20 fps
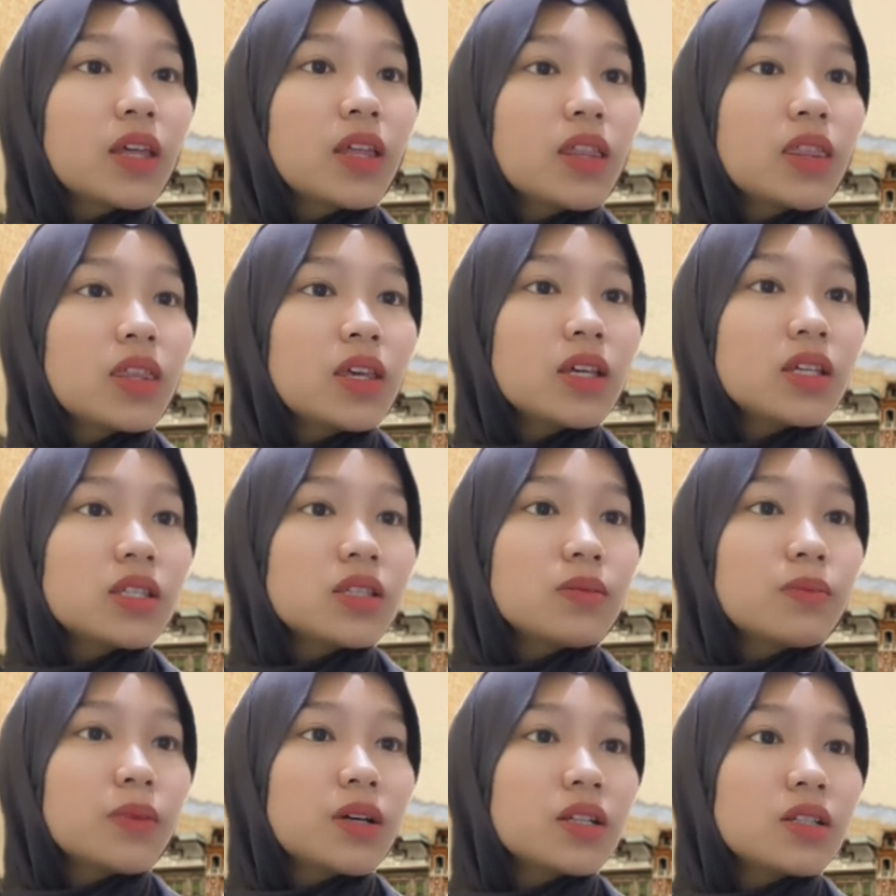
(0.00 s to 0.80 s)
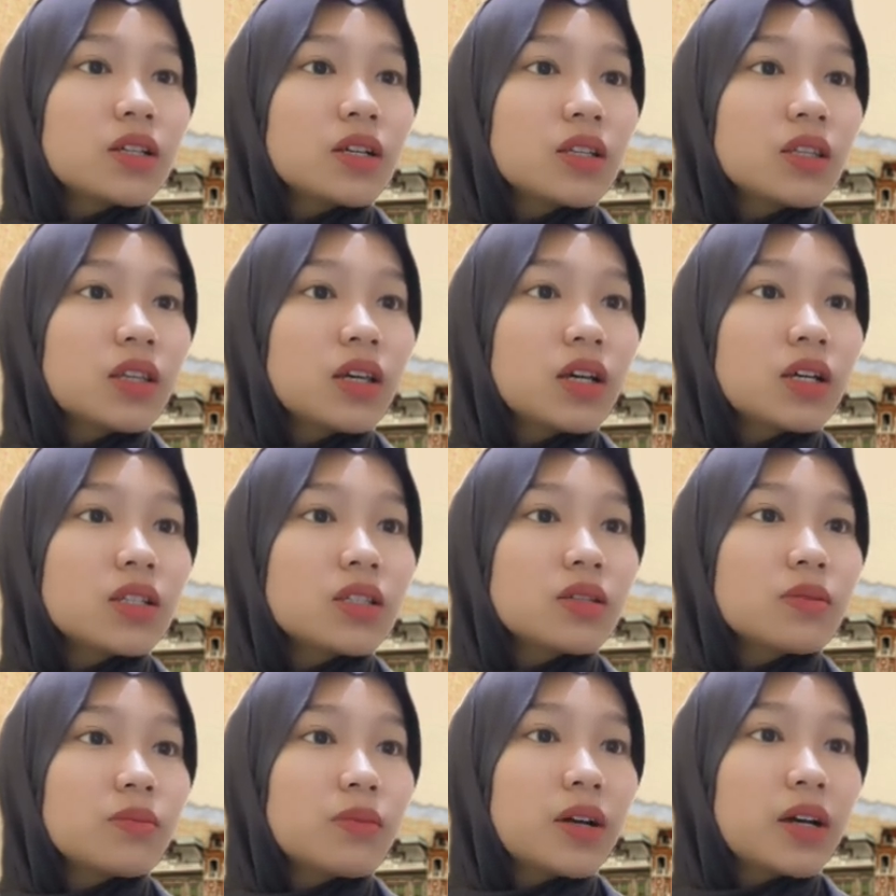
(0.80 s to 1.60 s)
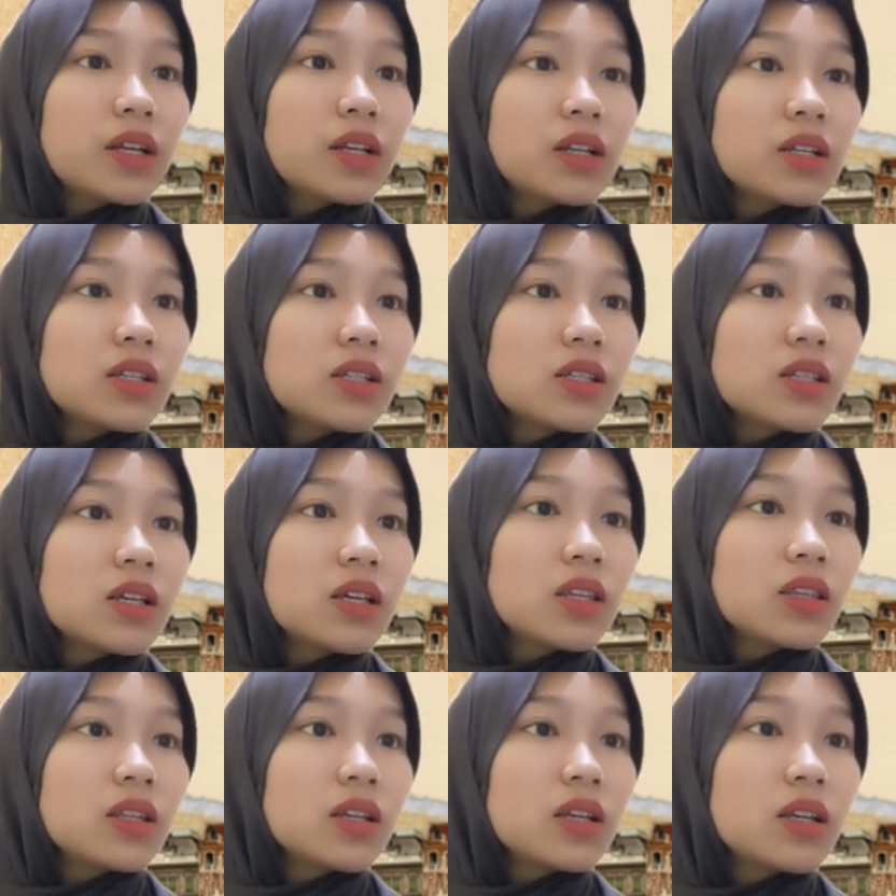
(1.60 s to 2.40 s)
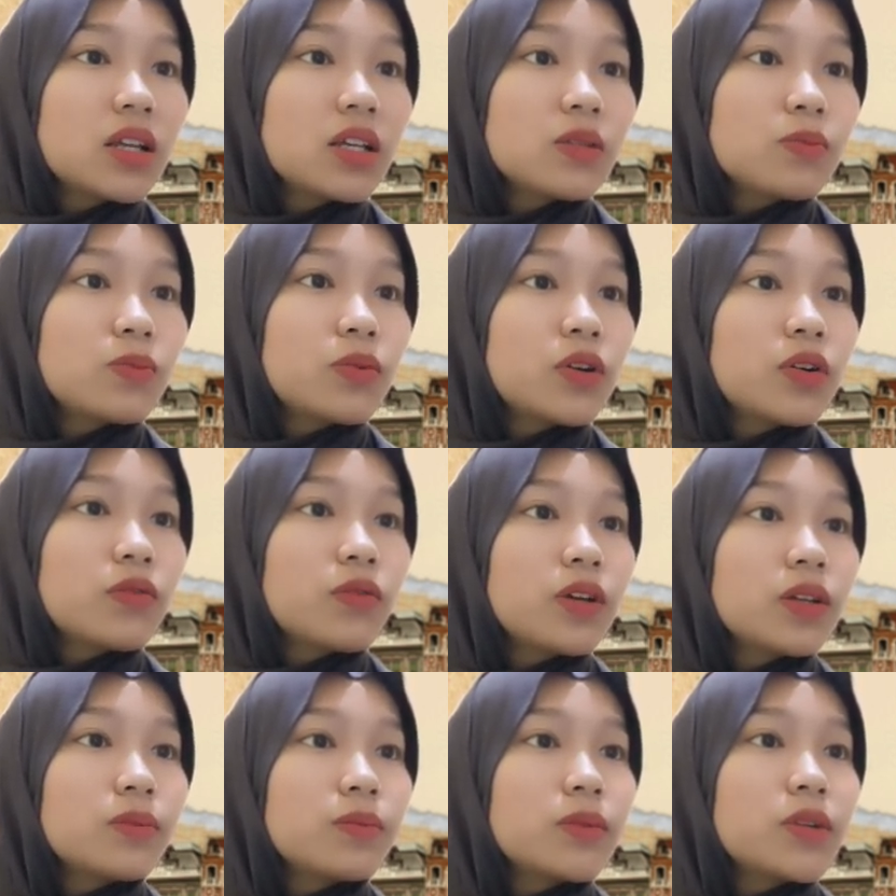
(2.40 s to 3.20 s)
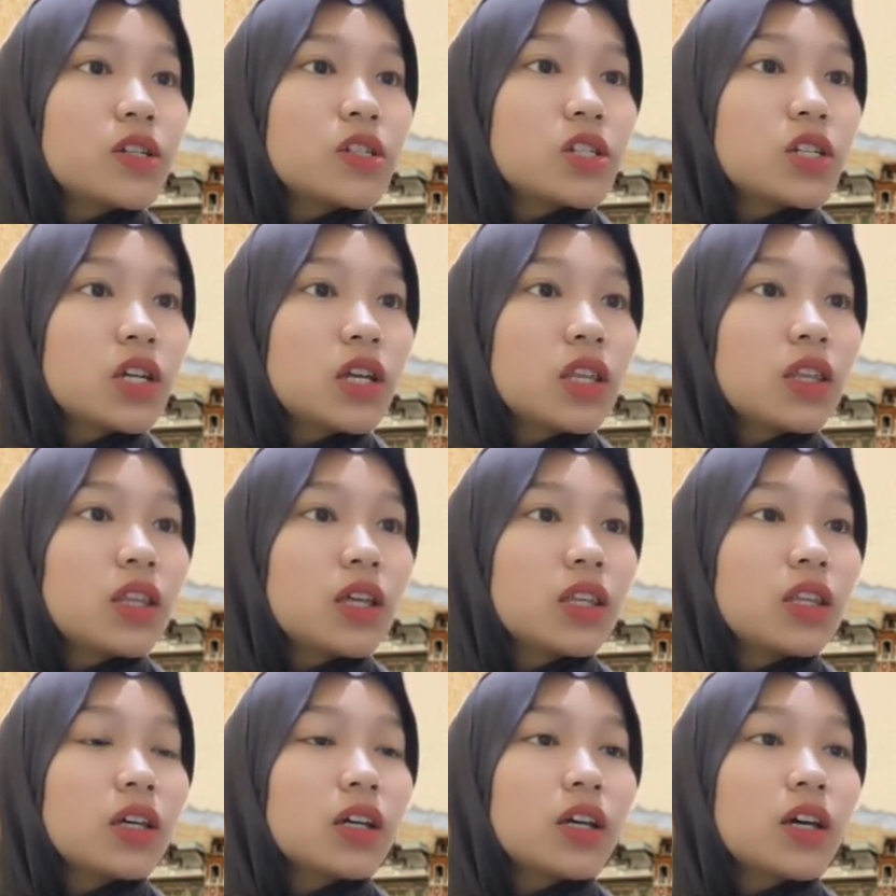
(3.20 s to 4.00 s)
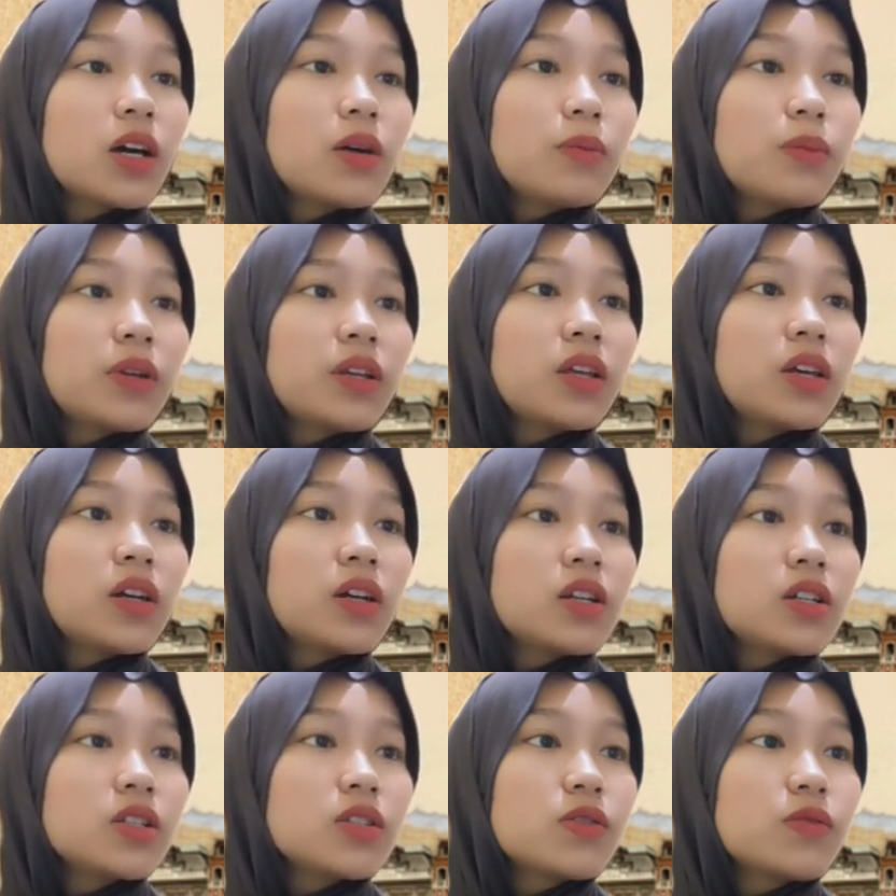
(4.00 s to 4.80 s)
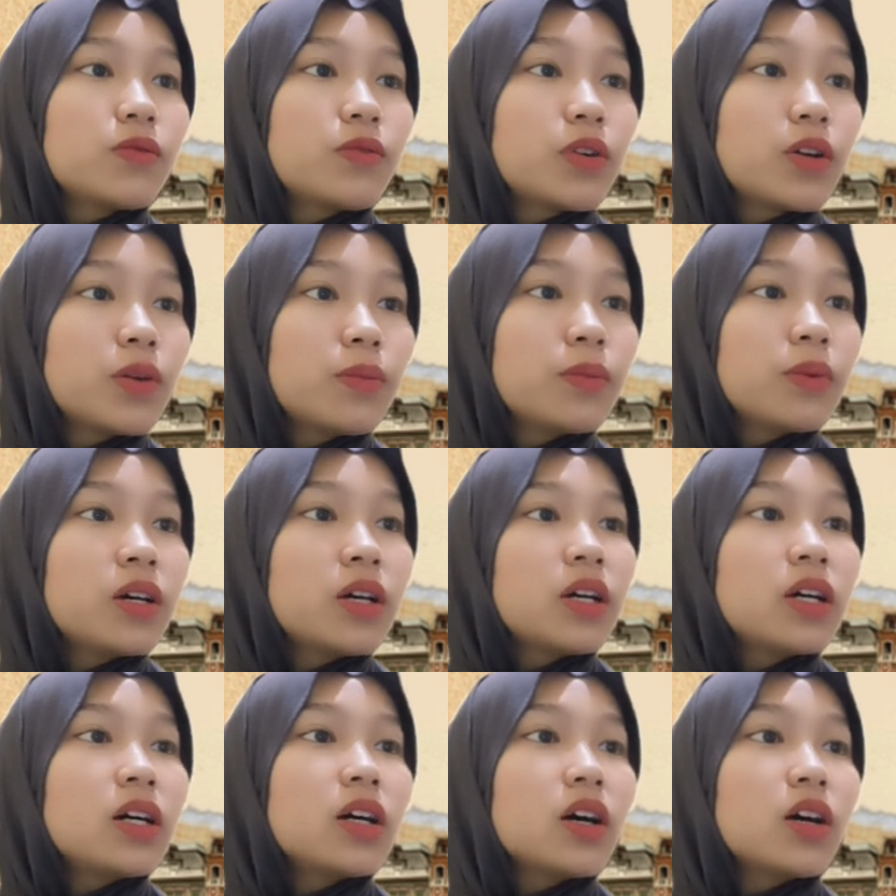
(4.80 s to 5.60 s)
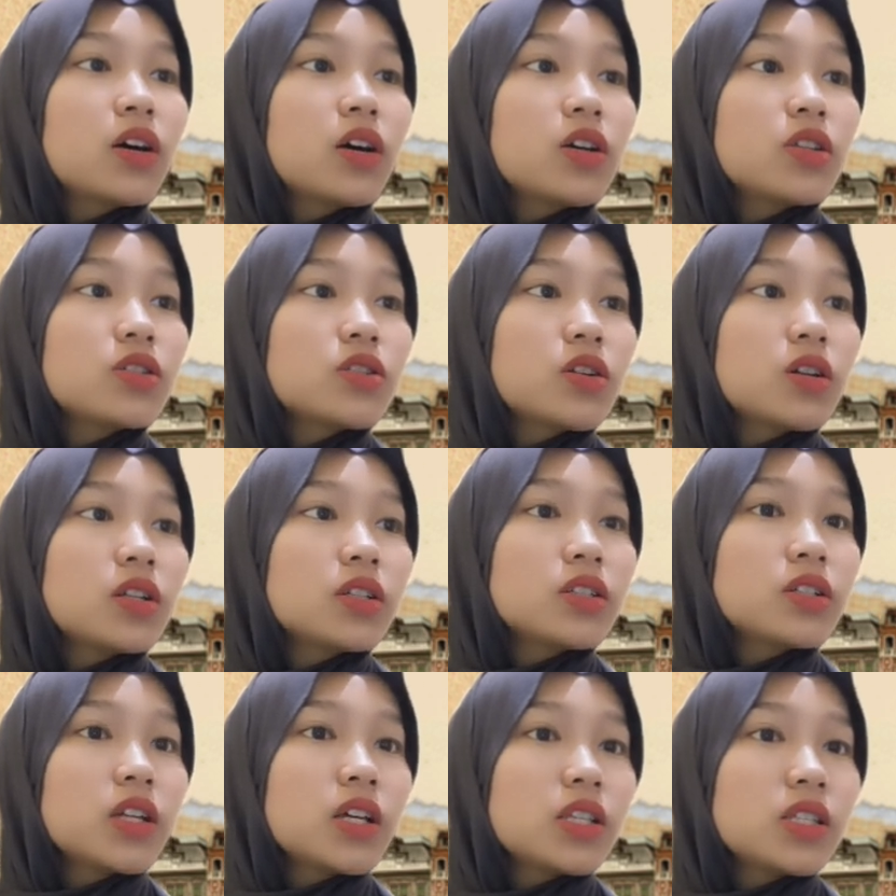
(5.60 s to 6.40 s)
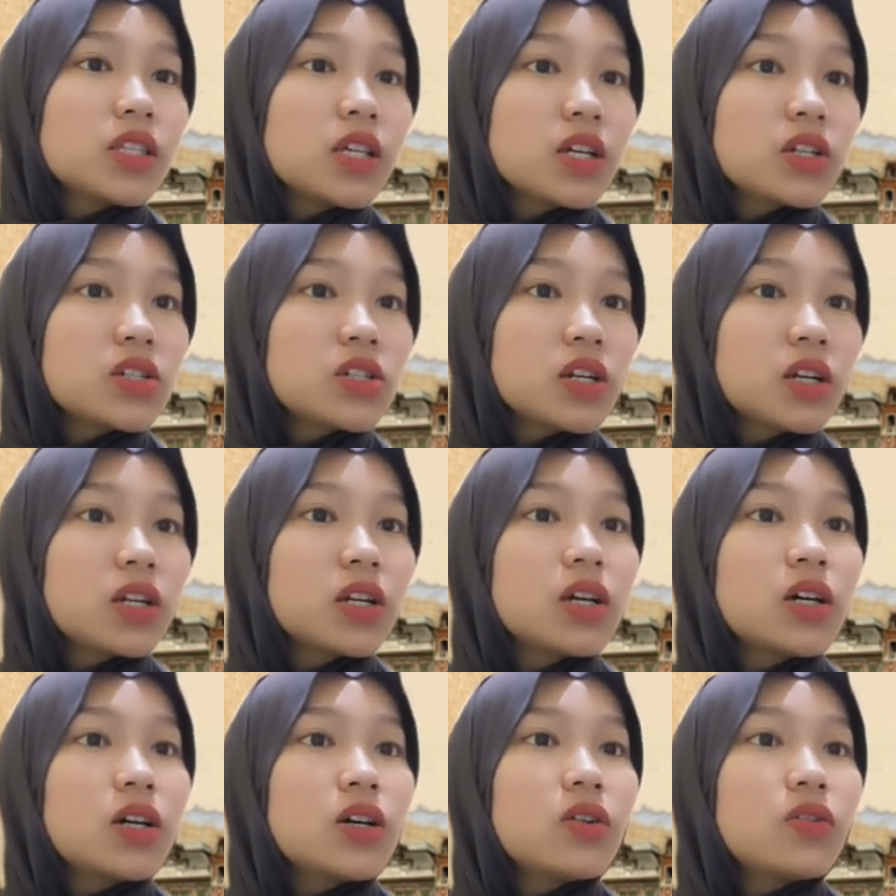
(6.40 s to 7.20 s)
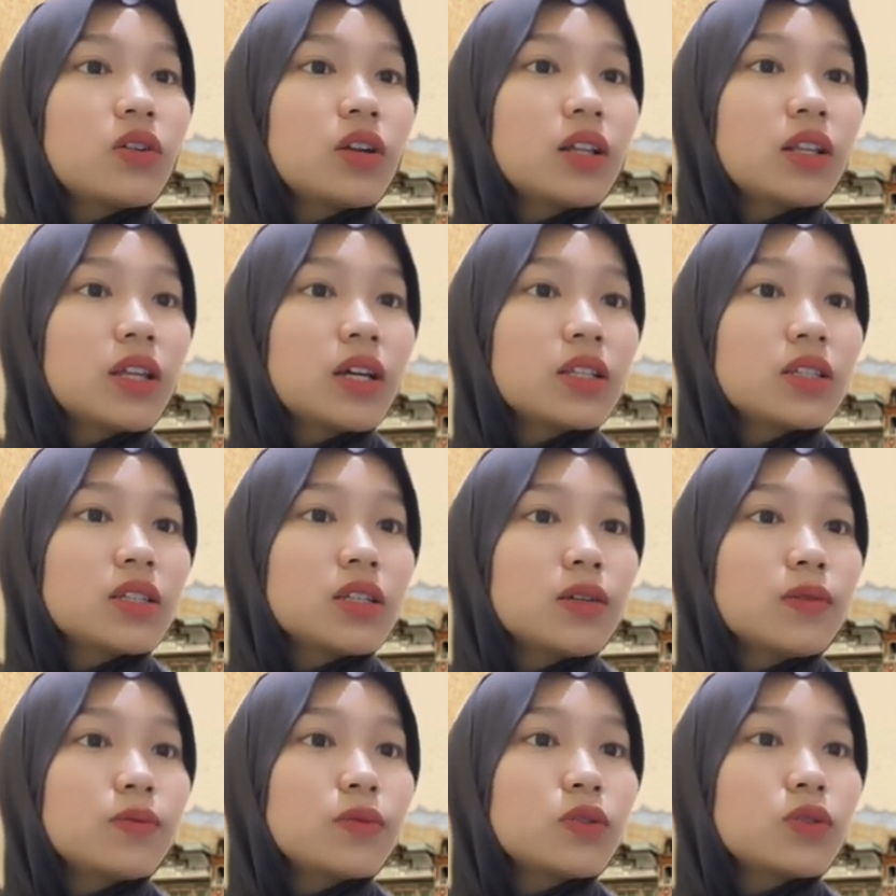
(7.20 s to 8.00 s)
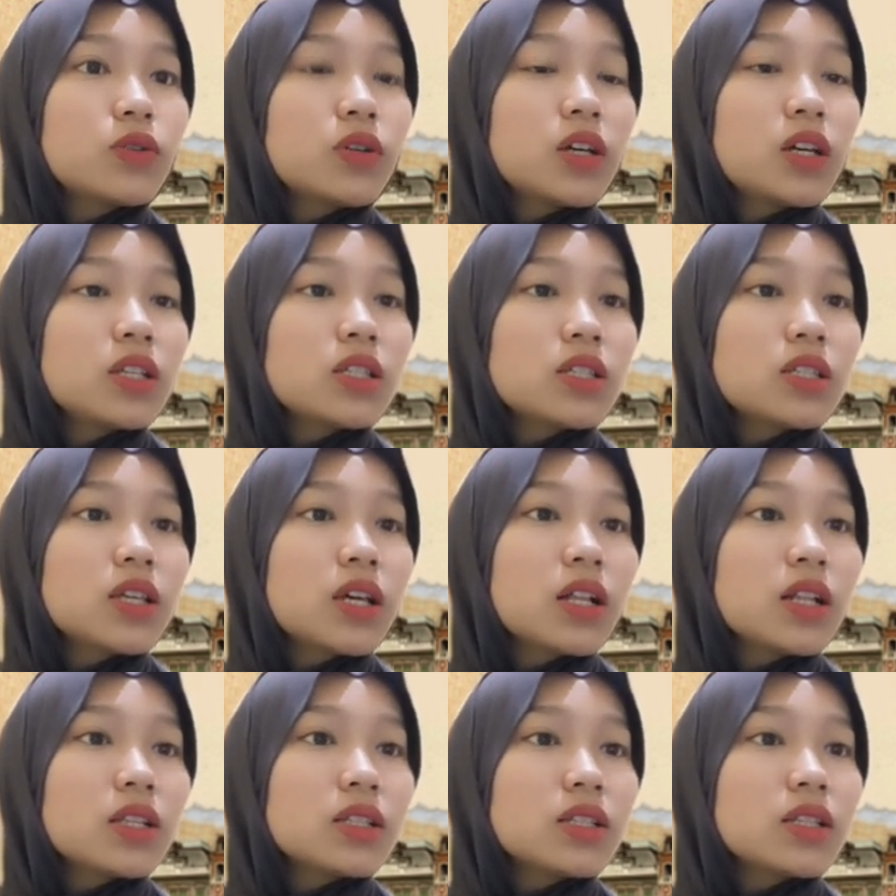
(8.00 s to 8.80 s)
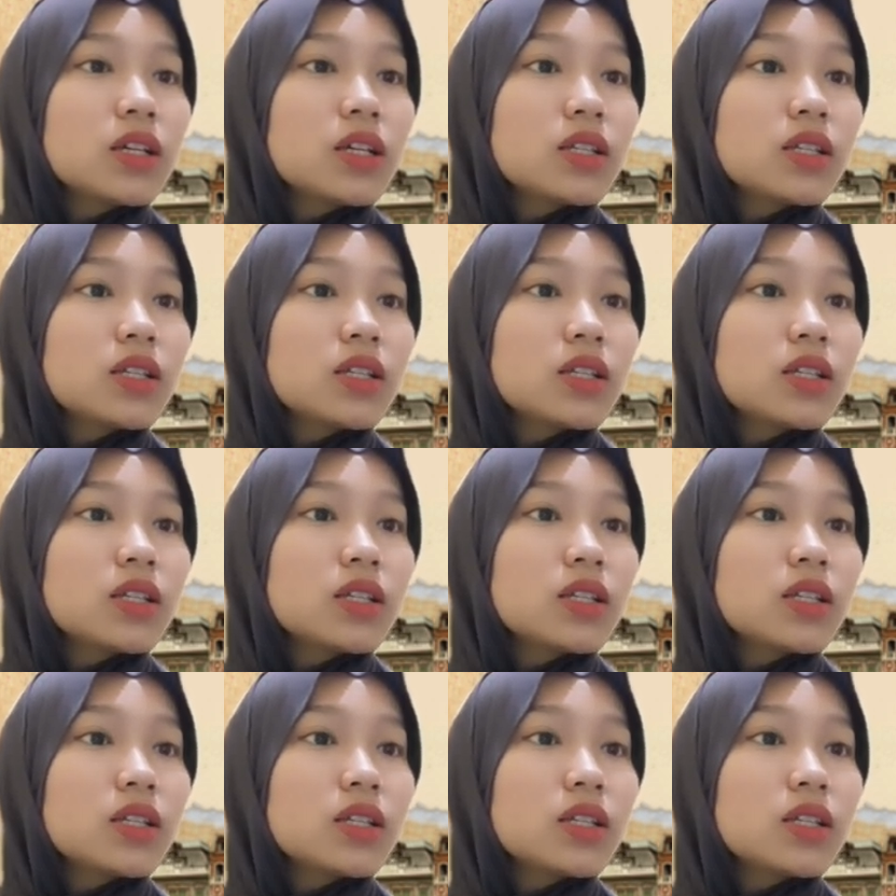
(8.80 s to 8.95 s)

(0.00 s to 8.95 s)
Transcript: This method examines the net profit margin that a company earns from a controlled transaction relative to its sales,